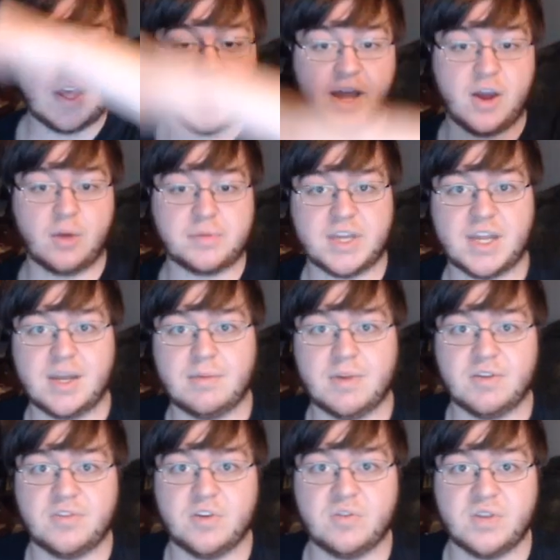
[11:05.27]
I hope to get him
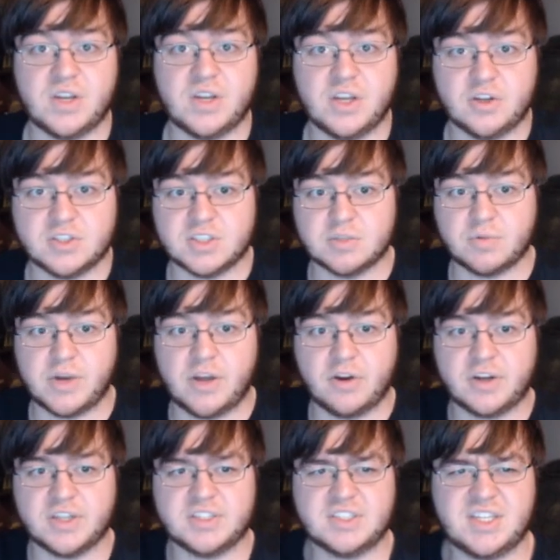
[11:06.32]
in a few videos as well
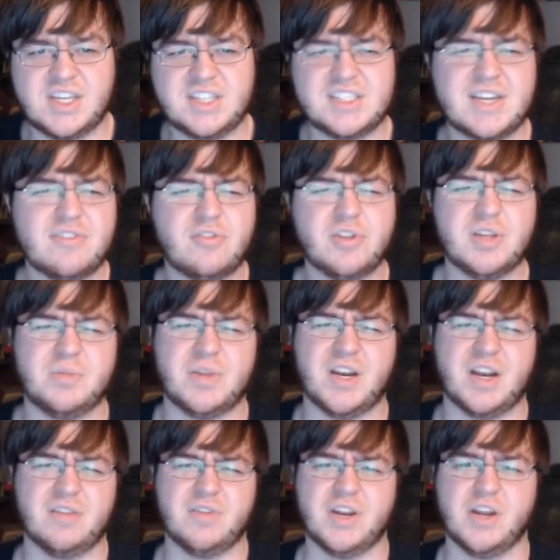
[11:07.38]
because he's never really been
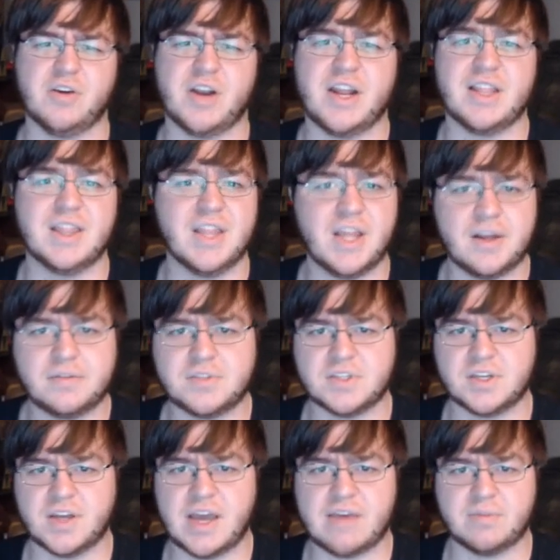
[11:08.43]
in a video, and I'd love
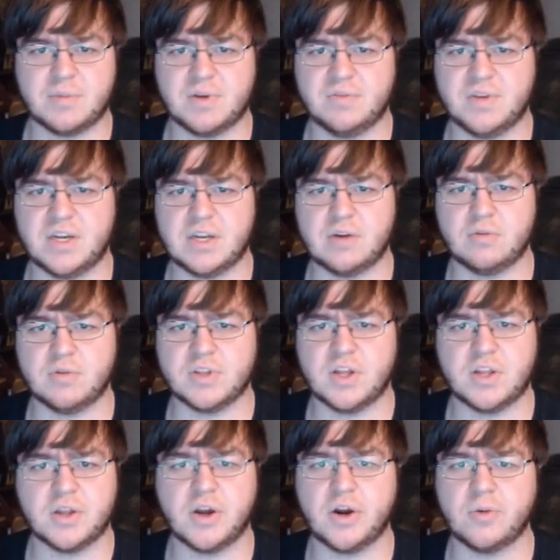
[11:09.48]
to have him in a video with
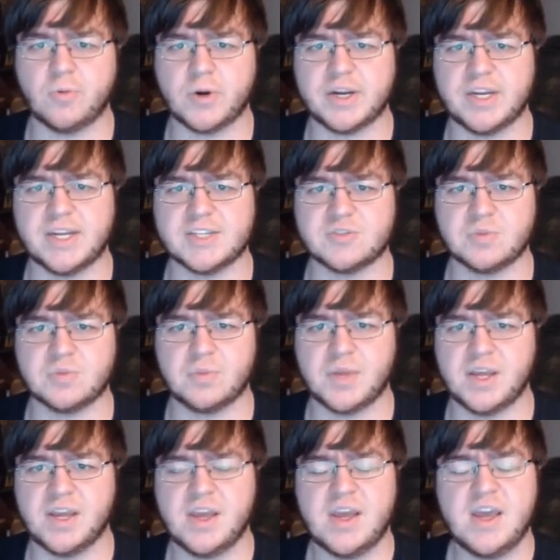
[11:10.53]
all the hard work he does for
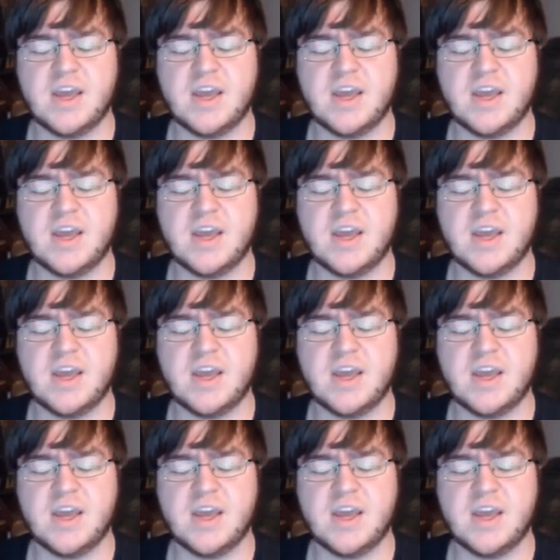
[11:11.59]
me.